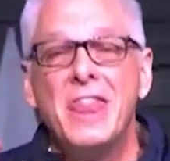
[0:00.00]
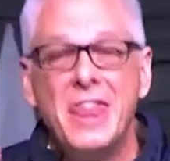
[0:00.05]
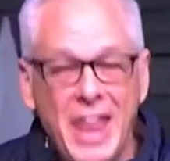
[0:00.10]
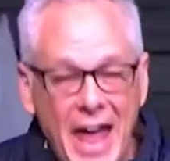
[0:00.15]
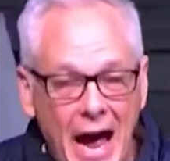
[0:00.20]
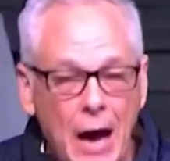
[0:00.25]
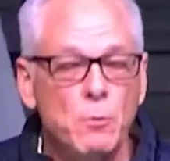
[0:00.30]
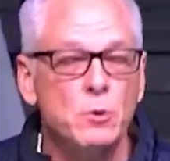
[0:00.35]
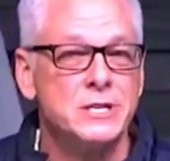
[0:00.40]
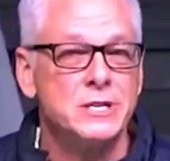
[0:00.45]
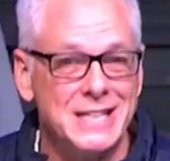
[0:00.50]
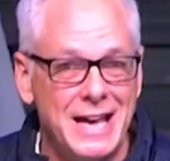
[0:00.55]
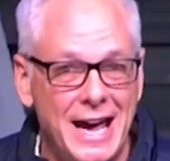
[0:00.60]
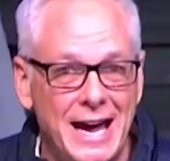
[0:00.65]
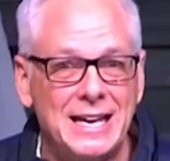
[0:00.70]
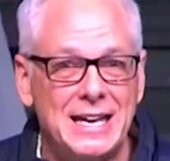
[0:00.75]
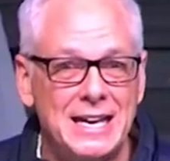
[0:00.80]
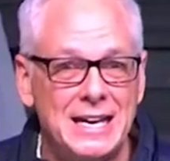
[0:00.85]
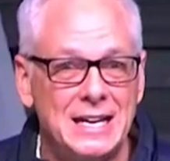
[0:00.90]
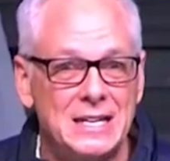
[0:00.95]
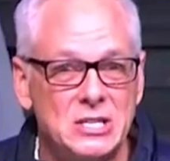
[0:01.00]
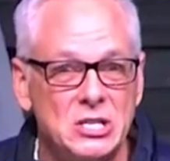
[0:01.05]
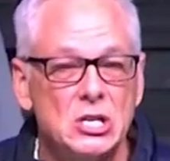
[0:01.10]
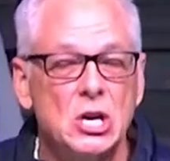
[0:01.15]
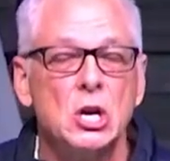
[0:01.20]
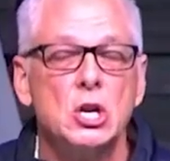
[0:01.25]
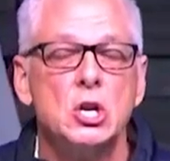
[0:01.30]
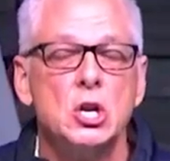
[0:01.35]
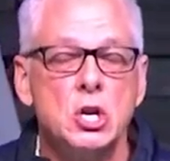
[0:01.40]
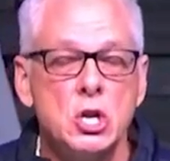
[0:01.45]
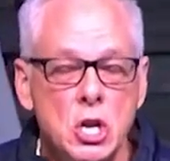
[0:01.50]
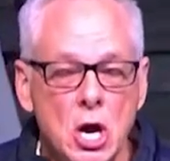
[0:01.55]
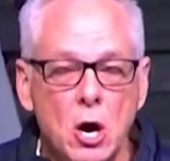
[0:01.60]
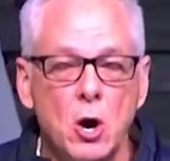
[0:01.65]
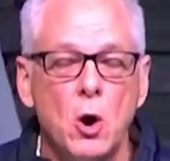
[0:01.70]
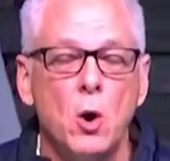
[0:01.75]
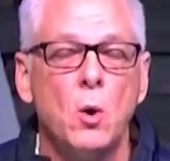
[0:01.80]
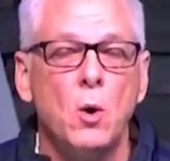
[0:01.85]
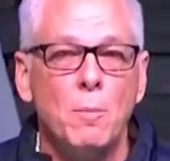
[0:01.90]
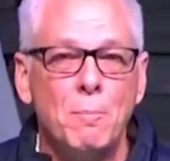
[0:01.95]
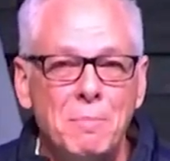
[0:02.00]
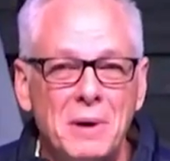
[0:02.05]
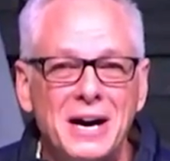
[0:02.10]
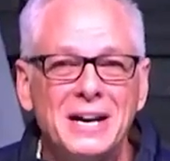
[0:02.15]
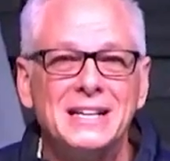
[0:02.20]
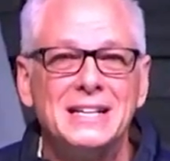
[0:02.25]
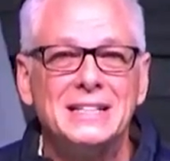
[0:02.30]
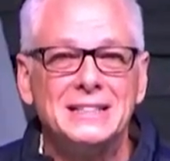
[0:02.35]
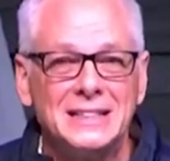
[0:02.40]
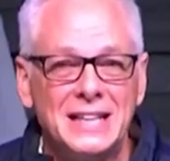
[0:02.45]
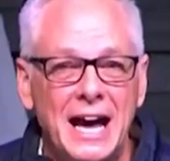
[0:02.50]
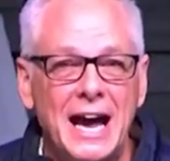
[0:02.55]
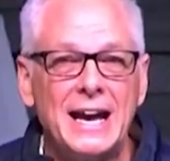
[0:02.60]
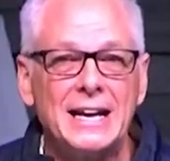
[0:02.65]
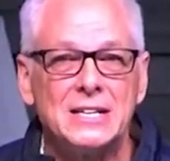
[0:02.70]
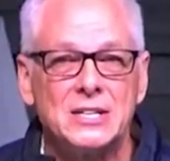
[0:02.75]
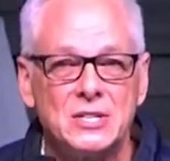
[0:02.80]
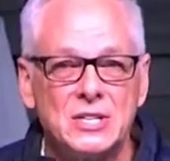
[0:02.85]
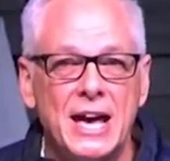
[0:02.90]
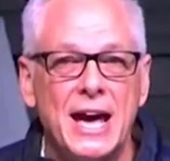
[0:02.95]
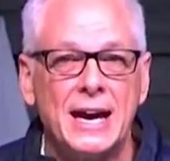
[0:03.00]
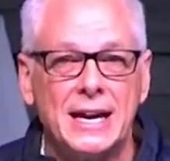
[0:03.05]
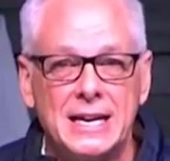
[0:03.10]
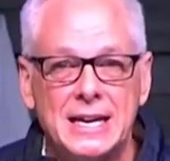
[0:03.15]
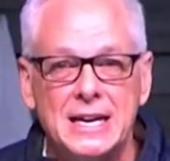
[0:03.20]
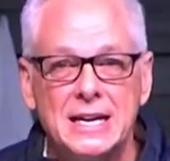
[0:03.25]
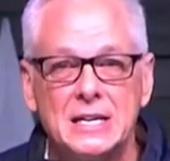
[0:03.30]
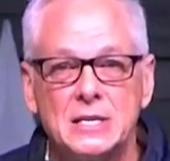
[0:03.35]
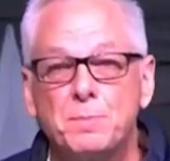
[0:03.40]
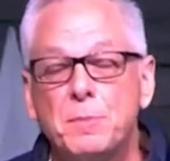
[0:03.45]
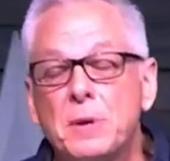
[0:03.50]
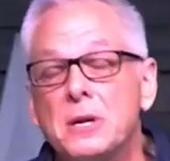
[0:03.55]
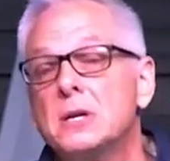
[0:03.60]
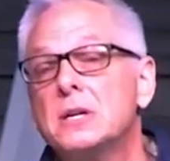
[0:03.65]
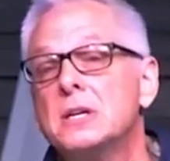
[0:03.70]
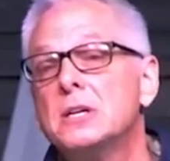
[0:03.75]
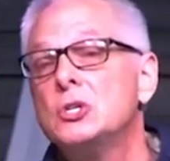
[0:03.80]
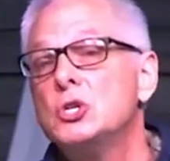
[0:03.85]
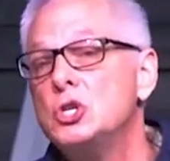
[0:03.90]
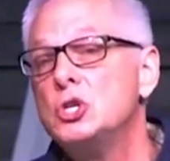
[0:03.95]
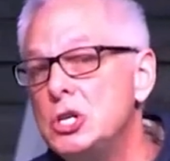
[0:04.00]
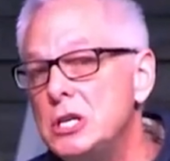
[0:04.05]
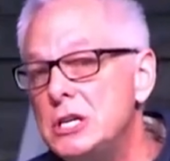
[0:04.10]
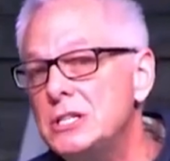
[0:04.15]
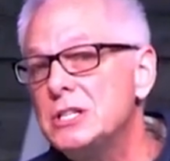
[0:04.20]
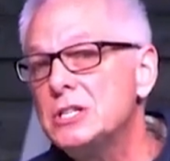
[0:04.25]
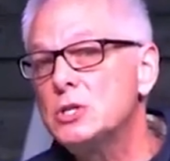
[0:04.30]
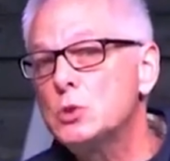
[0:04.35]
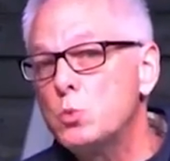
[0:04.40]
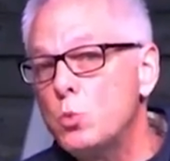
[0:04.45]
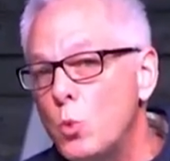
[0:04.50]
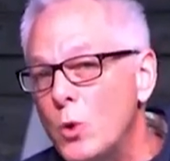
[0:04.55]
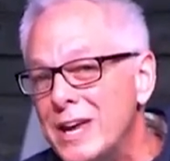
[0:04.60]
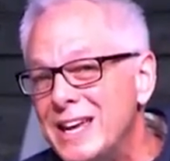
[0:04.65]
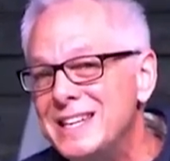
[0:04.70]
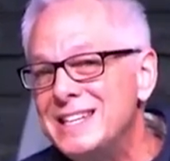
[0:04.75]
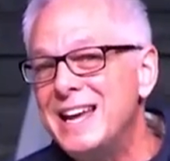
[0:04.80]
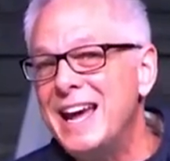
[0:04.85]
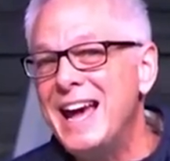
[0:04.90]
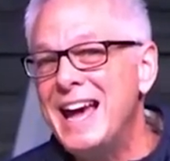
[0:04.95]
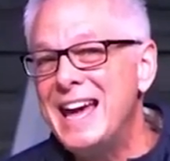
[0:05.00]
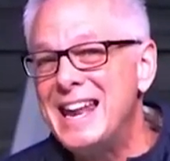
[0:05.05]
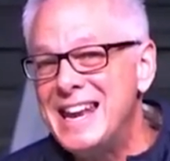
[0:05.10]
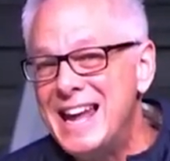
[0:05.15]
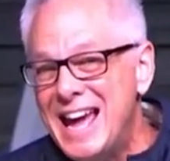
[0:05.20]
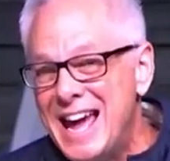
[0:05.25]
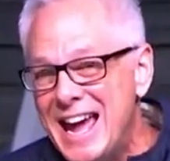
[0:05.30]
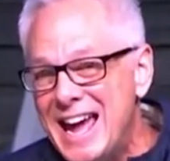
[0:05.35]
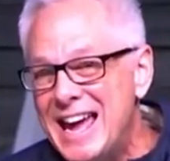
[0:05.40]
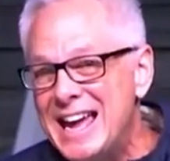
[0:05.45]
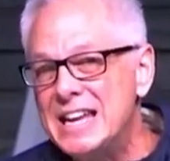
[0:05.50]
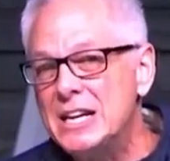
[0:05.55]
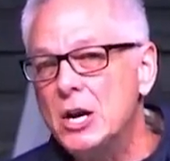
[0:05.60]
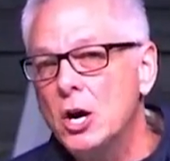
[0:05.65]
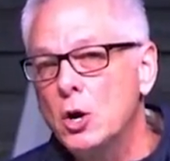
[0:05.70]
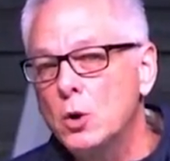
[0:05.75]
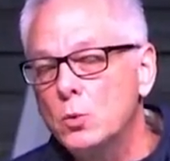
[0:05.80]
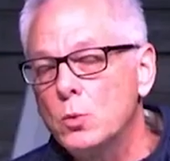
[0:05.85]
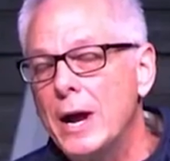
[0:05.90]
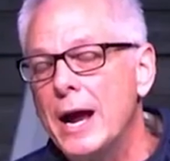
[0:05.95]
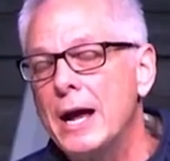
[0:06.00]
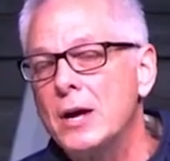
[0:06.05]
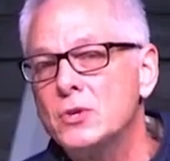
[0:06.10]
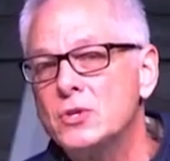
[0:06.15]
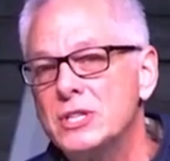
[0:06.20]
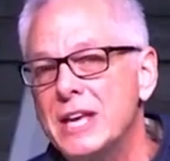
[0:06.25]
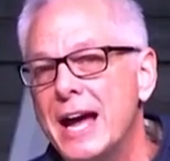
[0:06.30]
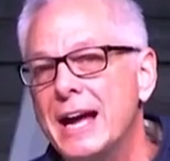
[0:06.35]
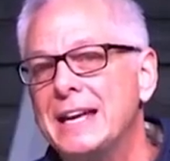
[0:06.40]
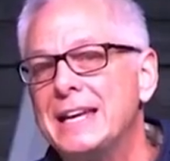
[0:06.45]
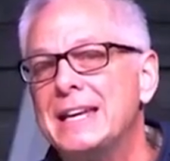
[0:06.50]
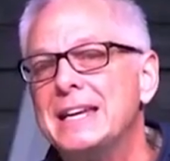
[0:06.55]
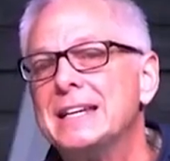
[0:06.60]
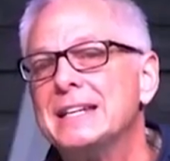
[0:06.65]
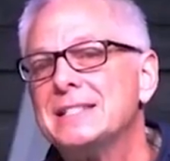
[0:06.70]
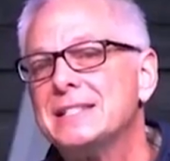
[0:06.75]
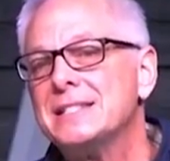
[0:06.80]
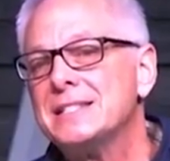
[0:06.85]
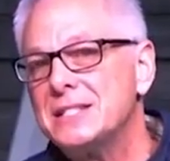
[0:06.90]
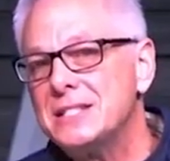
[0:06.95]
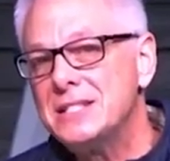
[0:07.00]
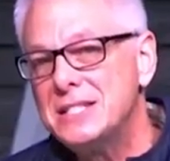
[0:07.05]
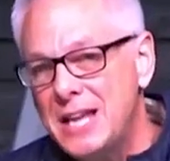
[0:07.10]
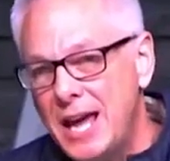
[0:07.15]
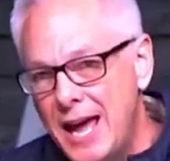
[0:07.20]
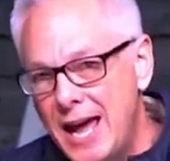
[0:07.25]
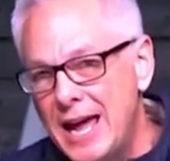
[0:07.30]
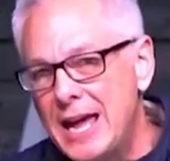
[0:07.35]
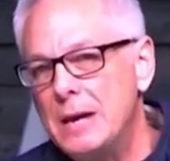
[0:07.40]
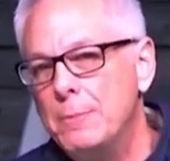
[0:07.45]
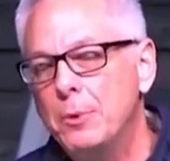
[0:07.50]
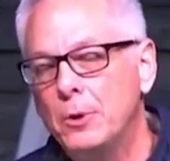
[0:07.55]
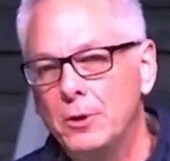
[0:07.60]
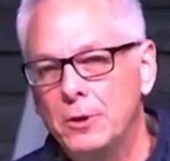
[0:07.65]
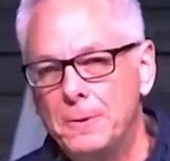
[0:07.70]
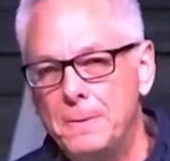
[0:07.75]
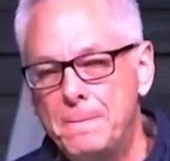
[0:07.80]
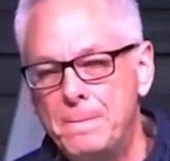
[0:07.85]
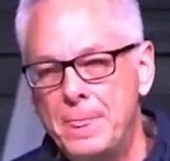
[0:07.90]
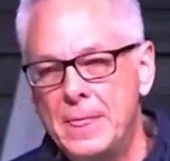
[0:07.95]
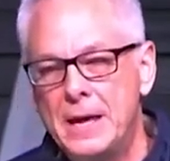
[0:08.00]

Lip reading: That was Zacchaeus. Nobody liked Zacchaeus, but Jesus went and ate around Zacchaeus' table.